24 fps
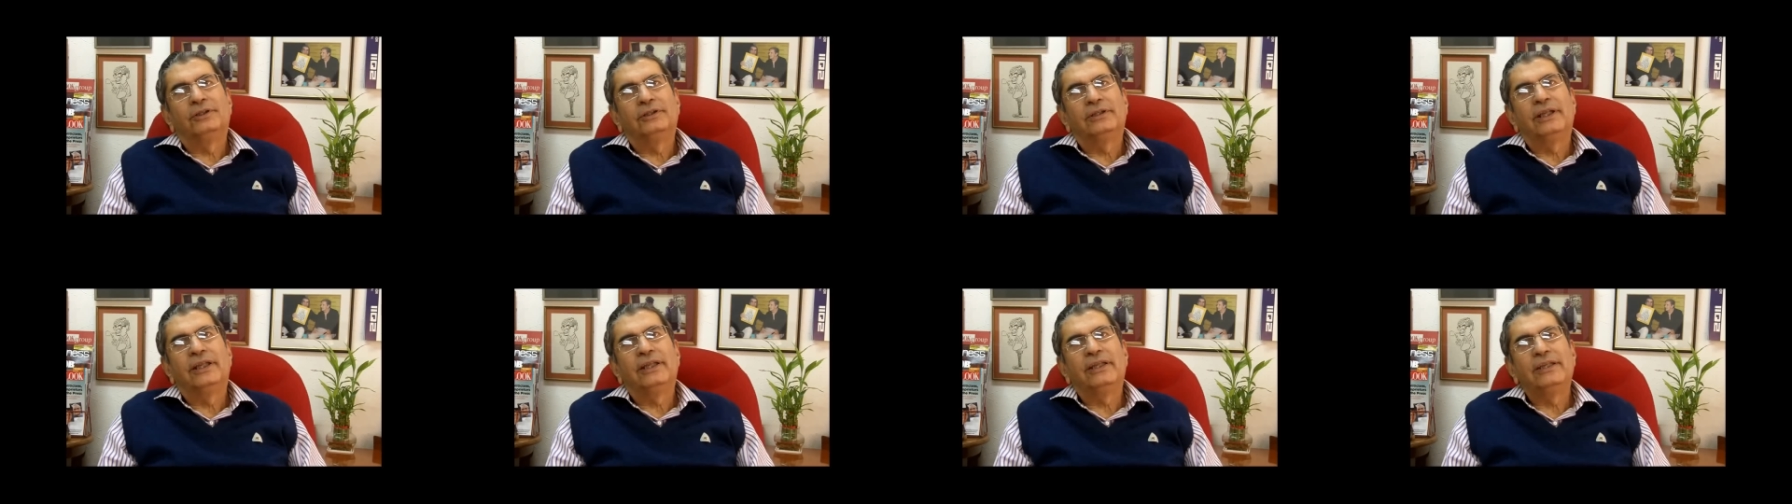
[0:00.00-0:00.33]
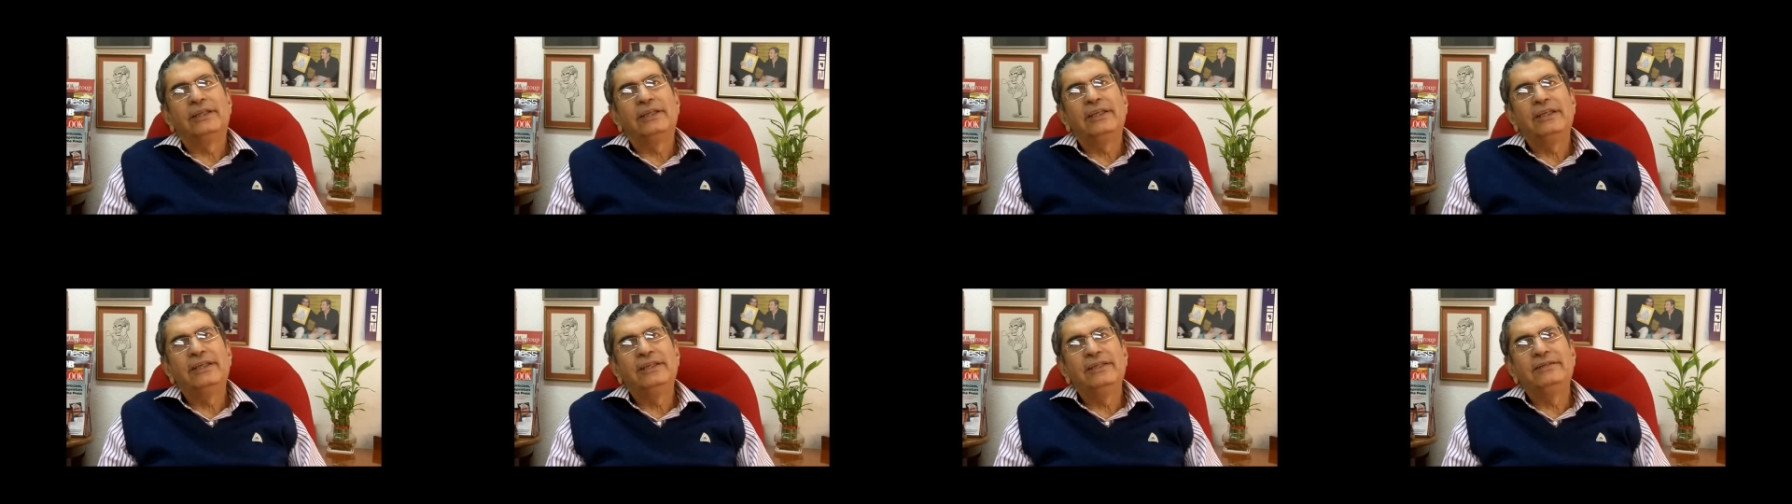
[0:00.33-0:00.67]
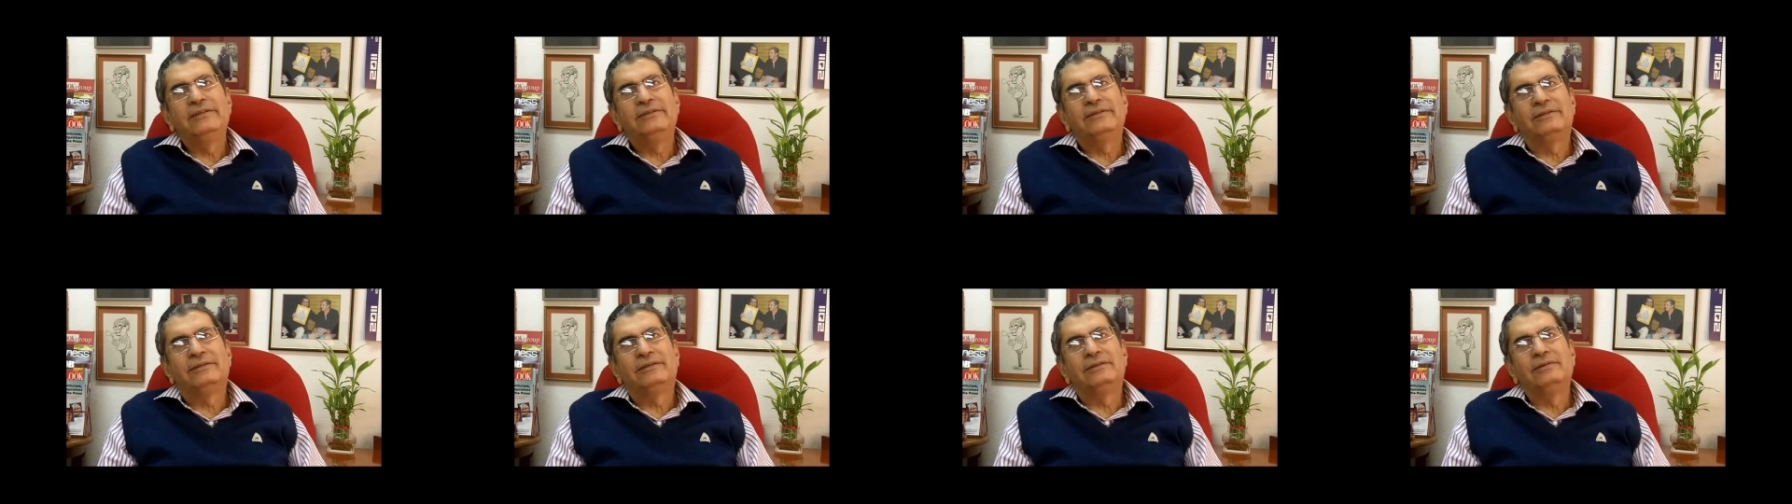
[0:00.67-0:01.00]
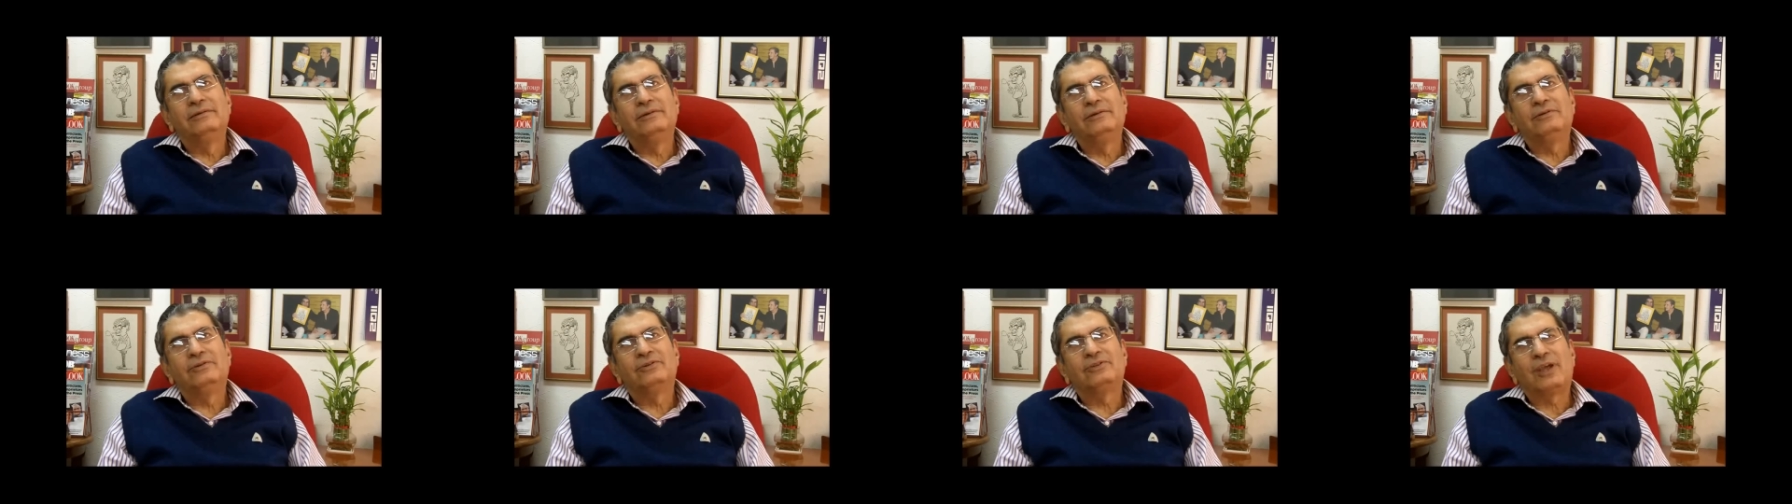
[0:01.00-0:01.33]
they need
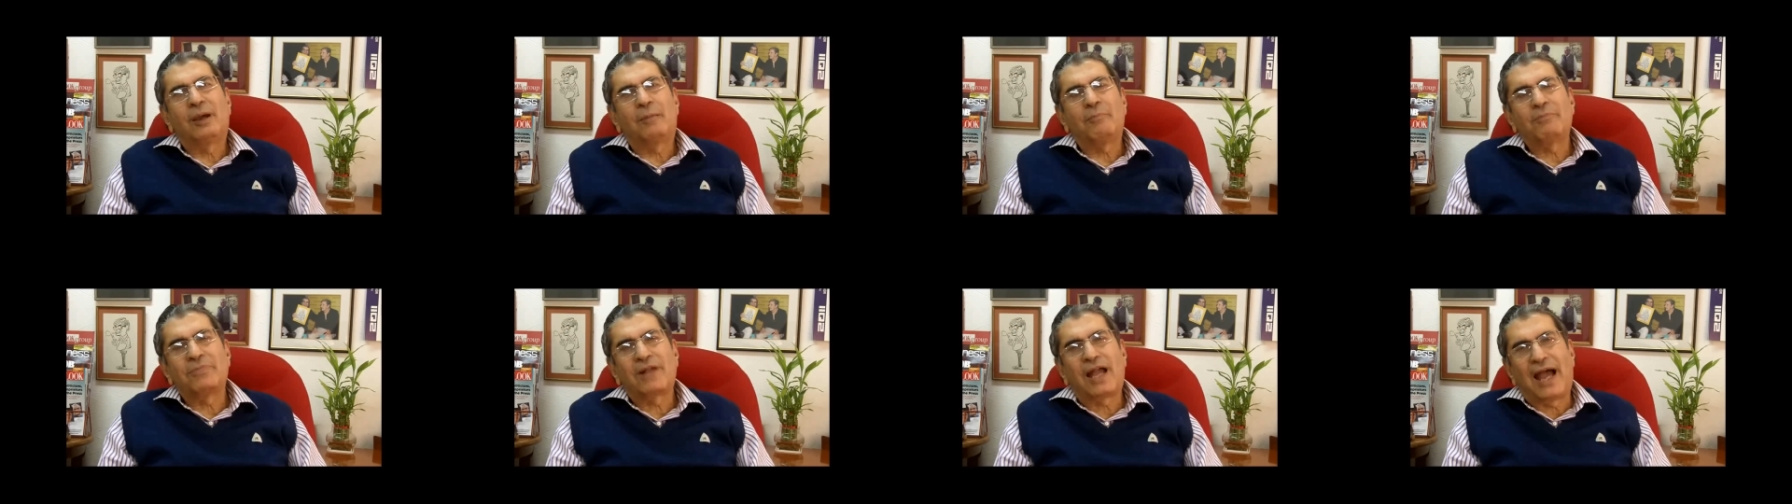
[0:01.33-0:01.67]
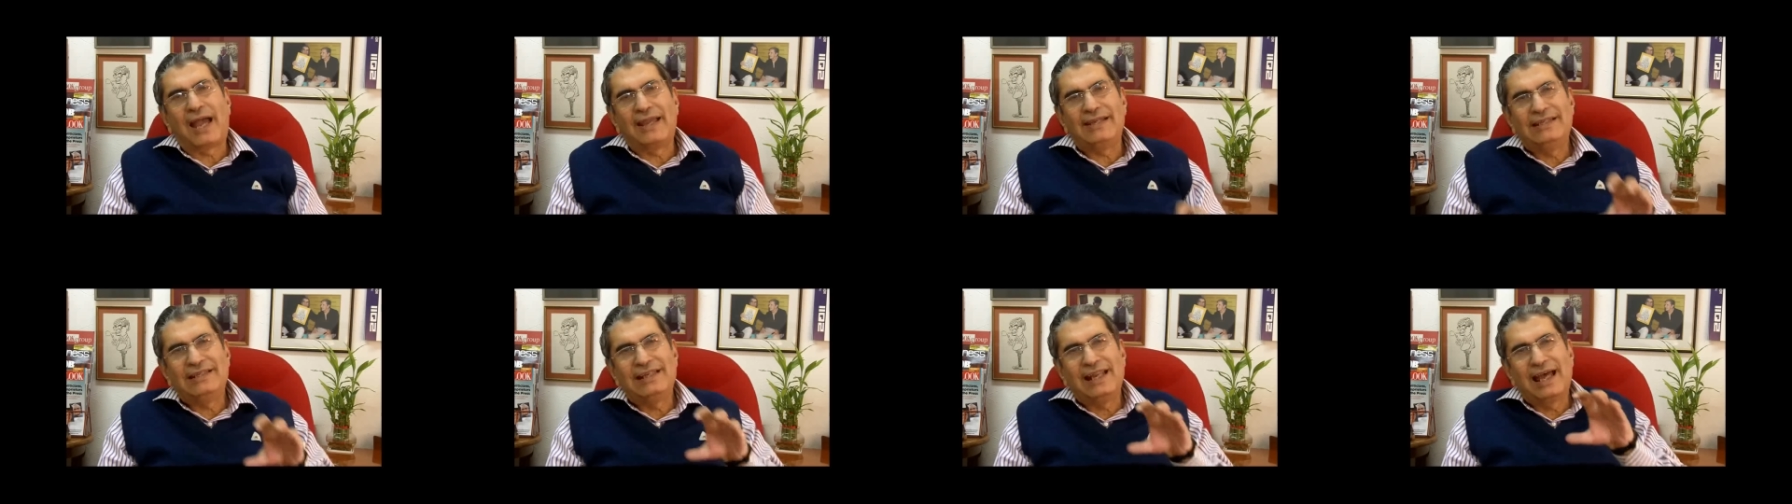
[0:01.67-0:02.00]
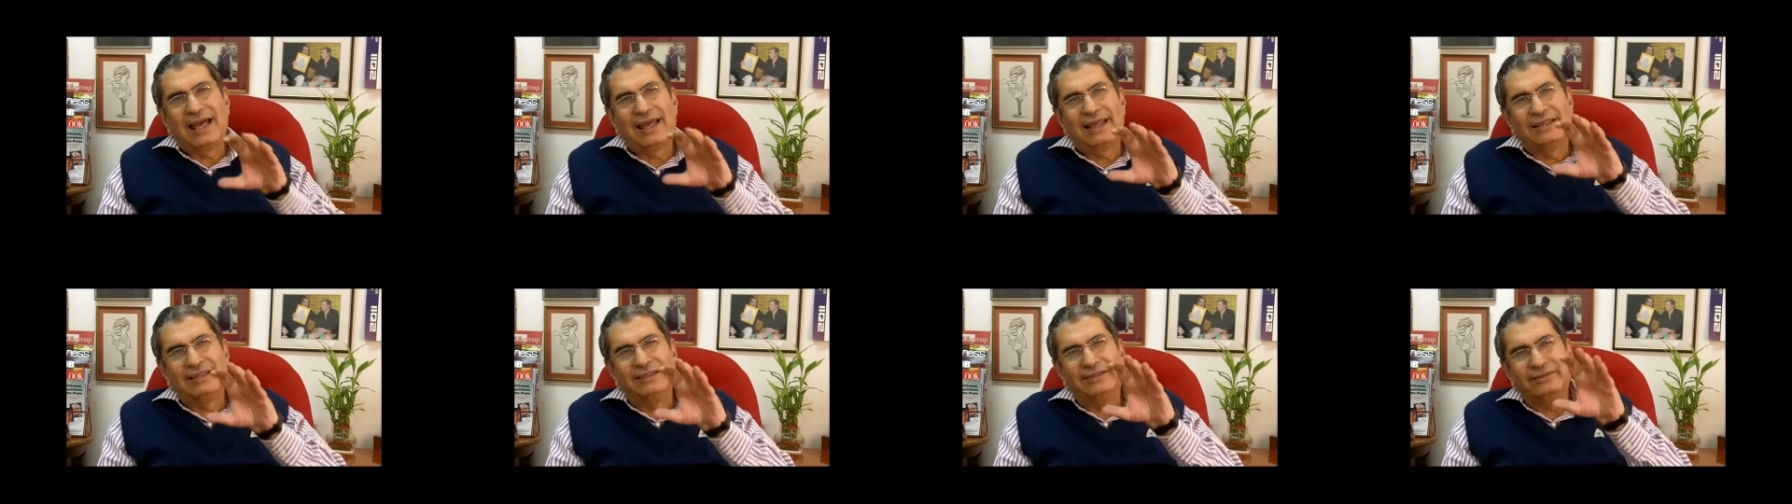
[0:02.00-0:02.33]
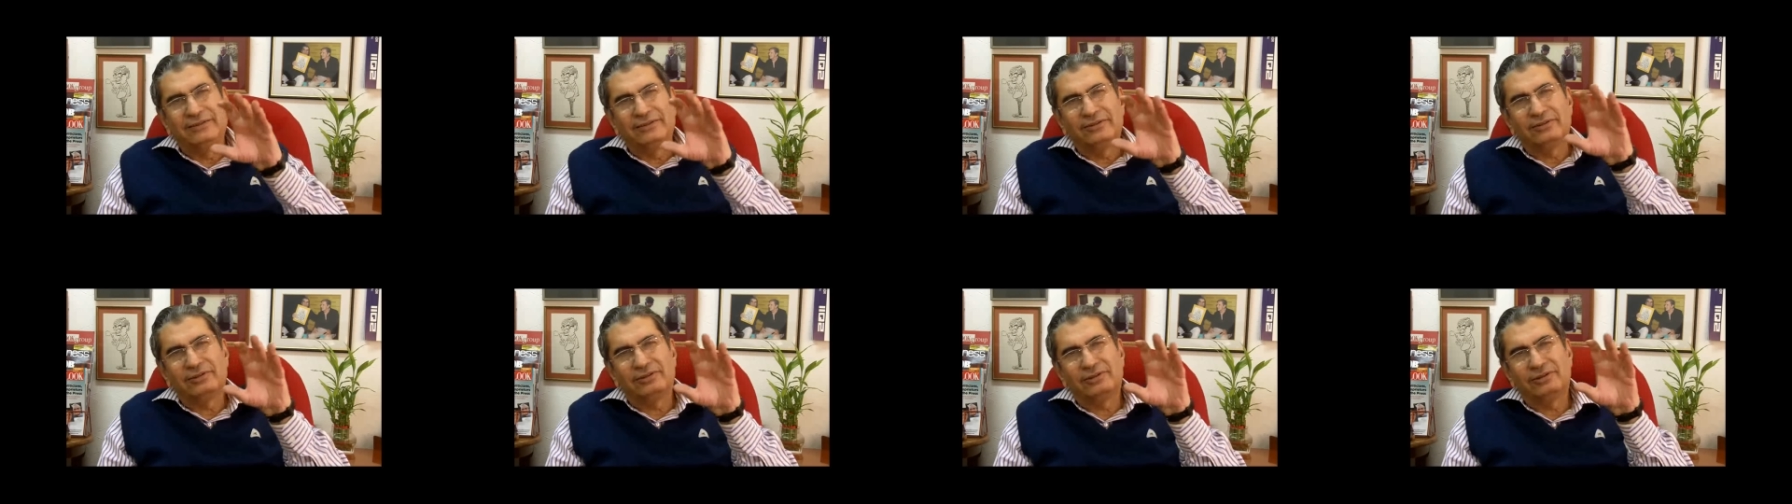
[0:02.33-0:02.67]
some guidelines